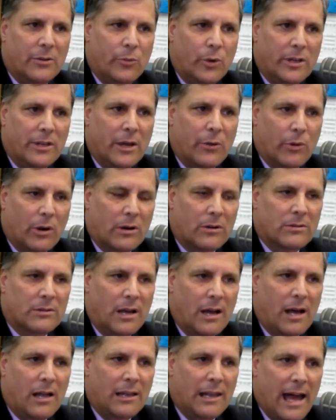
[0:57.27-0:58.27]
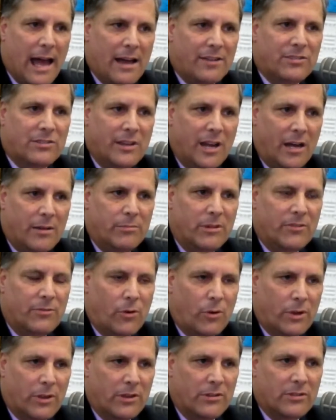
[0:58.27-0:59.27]
when they were last done
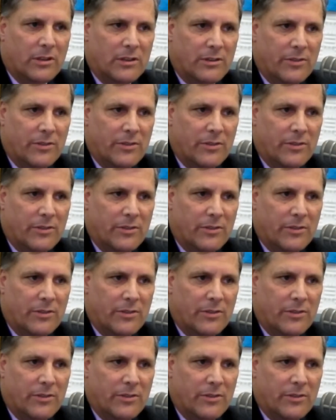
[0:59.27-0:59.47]
before this